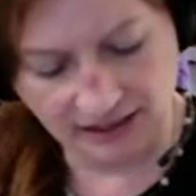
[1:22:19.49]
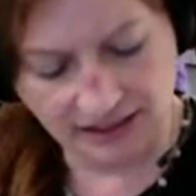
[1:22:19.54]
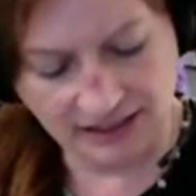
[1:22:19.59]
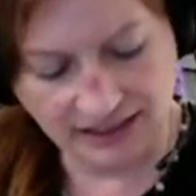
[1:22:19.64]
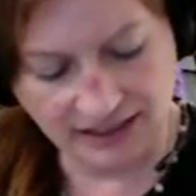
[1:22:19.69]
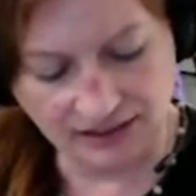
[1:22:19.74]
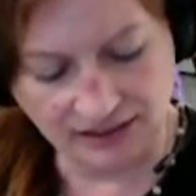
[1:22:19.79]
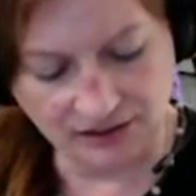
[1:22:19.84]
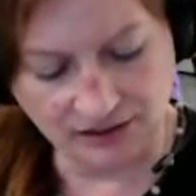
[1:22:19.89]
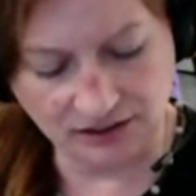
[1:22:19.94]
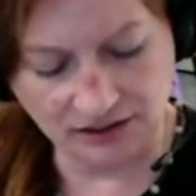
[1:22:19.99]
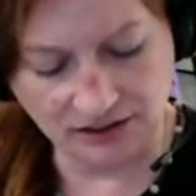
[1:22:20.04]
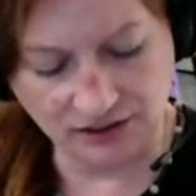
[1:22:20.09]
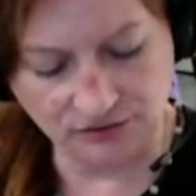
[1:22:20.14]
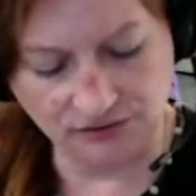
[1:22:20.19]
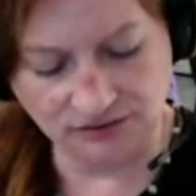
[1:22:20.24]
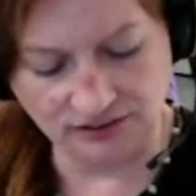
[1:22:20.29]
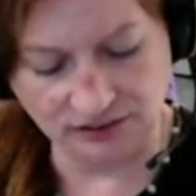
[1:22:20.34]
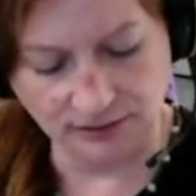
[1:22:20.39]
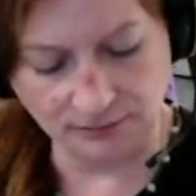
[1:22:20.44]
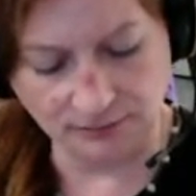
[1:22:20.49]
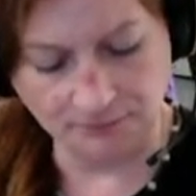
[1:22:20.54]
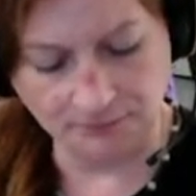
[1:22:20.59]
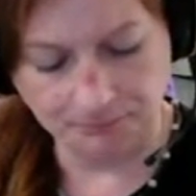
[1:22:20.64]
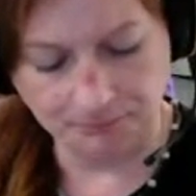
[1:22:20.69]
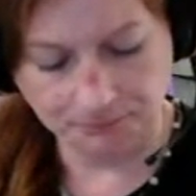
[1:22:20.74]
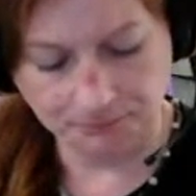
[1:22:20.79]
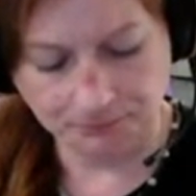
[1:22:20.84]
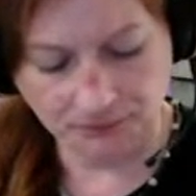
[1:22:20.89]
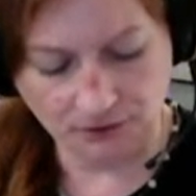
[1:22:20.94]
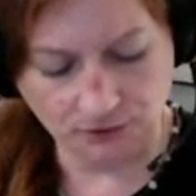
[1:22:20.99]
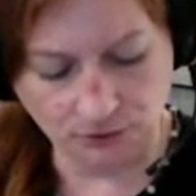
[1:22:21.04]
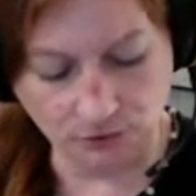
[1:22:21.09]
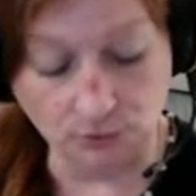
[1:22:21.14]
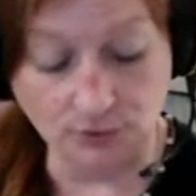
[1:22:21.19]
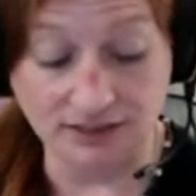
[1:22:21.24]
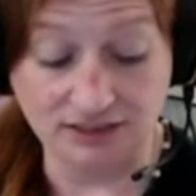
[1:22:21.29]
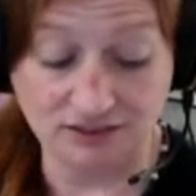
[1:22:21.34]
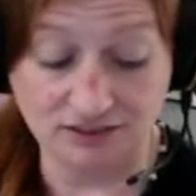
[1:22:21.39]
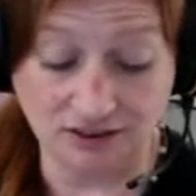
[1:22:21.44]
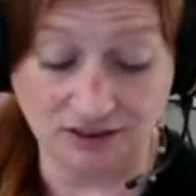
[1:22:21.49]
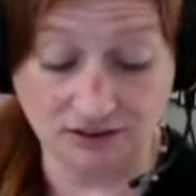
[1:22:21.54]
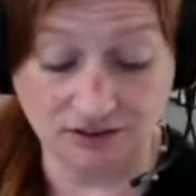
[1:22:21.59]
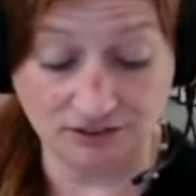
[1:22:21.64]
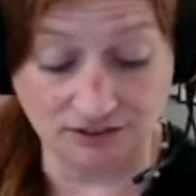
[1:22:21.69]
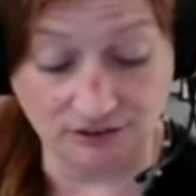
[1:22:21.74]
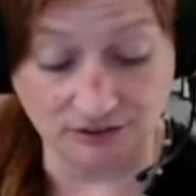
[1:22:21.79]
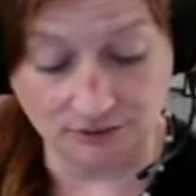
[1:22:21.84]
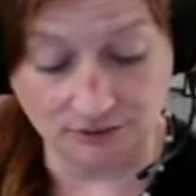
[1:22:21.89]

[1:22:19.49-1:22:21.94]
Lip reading: here at Houston, who I talked to,